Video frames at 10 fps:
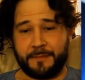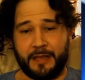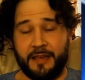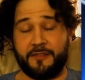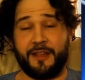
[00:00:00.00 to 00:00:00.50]

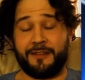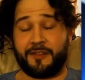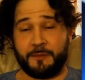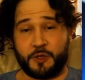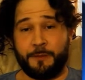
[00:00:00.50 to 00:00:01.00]
He's done
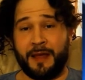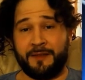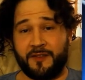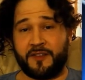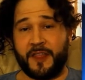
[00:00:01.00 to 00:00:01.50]
some
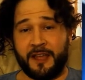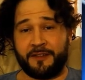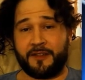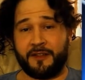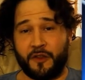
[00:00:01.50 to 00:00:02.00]
tremendous
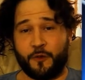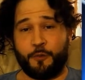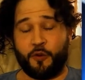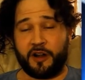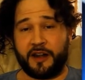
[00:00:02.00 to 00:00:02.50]
things in the
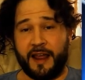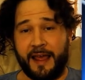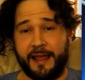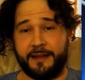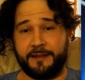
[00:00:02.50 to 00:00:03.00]
sport,
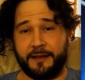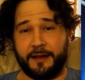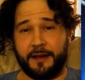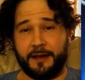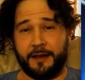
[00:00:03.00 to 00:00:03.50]
and
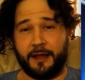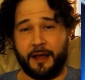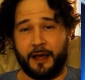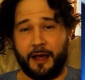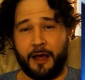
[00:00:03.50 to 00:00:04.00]

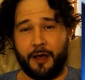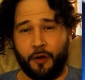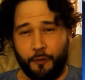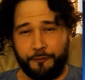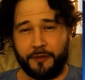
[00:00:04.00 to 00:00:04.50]

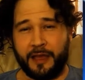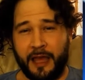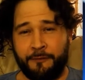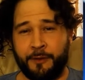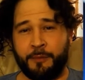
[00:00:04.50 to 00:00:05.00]
hopefully
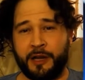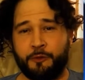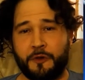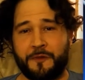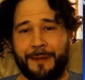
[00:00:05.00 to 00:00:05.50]
everybody
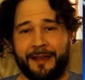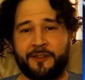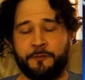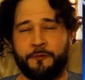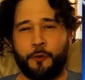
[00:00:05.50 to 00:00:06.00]

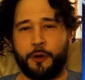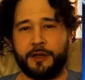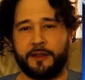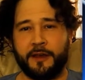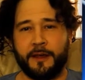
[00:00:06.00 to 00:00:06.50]
respects him for
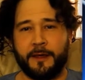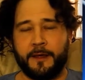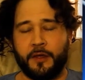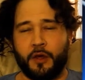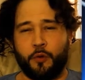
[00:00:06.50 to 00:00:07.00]
it.
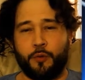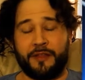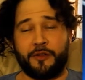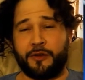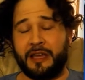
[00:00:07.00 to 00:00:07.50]

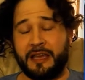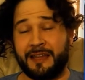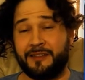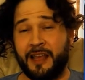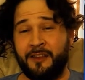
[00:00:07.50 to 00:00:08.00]
Whether he
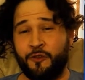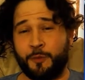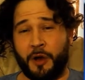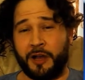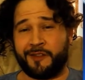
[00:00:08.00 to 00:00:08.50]

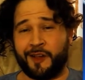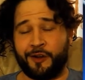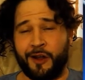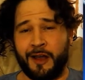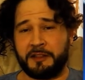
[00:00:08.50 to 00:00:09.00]
continues boxing
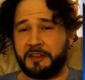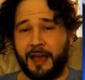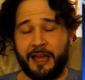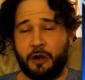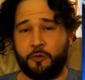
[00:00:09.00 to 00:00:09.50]
or not,
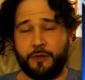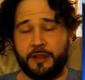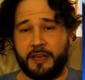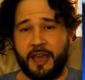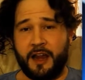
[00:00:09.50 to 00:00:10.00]
I don't
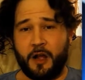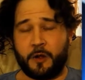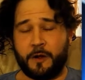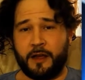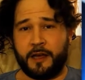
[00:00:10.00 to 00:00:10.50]
really
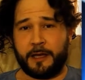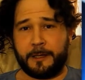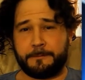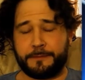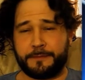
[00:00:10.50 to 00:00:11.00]
care.
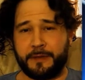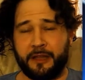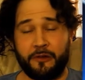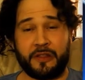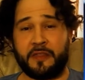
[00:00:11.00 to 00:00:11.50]

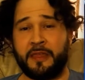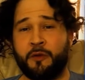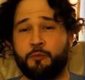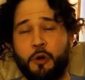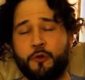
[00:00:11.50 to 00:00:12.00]
Here's the
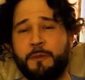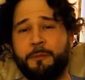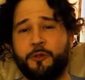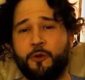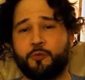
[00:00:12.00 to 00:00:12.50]
thing. Most
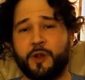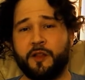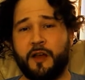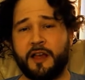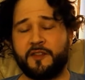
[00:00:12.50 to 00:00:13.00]
people don't
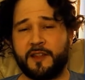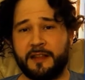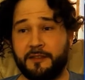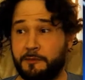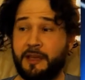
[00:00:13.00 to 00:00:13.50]
realize
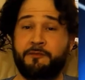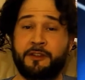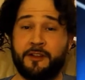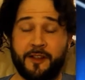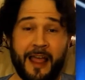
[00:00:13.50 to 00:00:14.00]
that
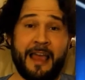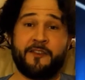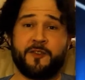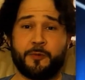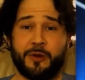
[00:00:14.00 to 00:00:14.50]
even the
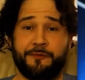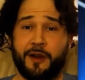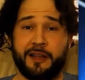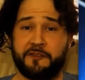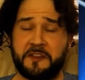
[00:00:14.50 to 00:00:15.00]
last
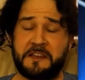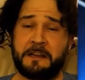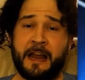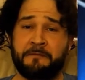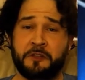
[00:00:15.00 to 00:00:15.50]
fights, he
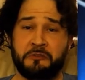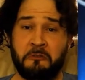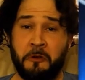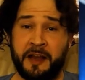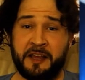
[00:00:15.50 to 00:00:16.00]
didn't have to
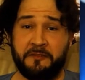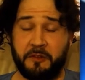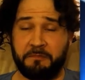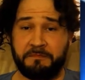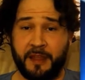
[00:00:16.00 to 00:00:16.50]
do any of
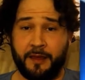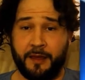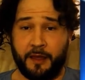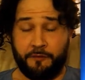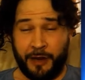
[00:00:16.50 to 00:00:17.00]
them.
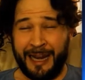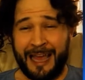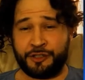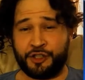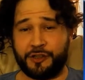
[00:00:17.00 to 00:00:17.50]

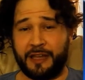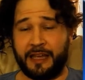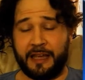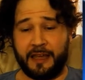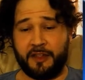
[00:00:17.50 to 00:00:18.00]

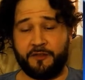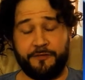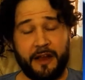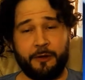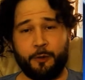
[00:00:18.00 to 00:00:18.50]
Financially,
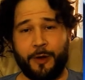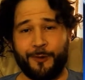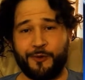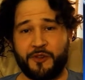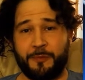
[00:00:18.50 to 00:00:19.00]
he's very
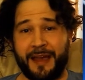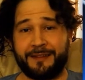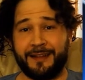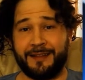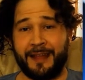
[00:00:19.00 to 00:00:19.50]
well
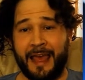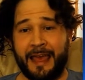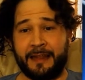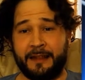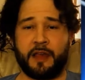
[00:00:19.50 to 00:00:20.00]
respected
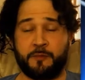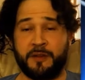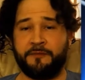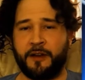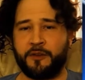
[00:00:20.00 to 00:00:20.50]
and has
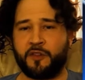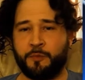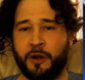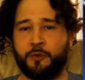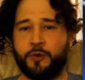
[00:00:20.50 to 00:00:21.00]
been very
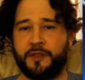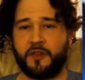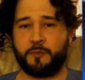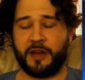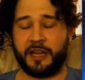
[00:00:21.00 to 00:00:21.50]
smart with
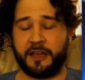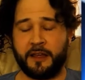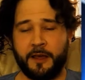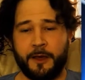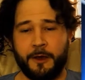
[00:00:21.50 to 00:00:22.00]
his money.
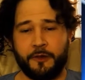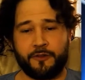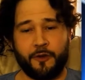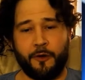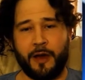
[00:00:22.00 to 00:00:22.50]

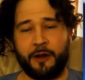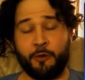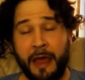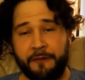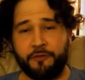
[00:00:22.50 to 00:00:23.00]
So I
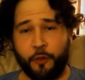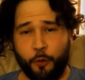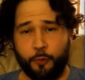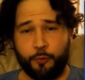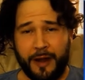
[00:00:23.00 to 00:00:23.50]
don't have
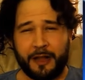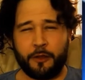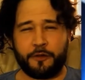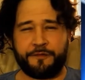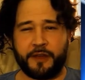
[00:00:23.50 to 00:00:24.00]
the
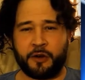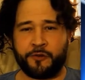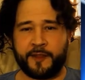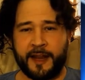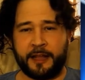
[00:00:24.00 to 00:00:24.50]
regular
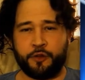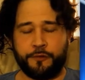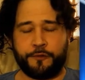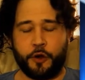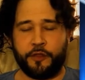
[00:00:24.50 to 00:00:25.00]
fears that I
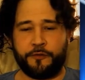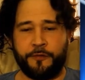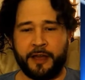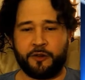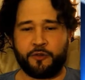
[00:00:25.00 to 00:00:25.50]
do for other
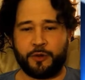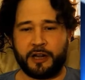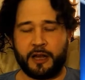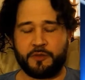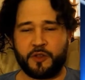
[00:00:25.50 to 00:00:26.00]
fighters
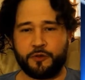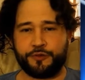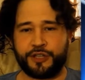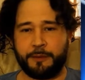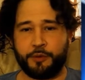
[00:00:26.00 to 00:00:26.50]
when it comes to
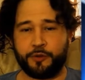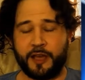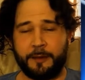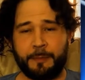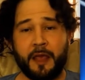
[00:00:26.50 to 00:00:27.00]
Lucian
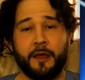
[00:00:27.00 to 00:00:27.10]
Bute.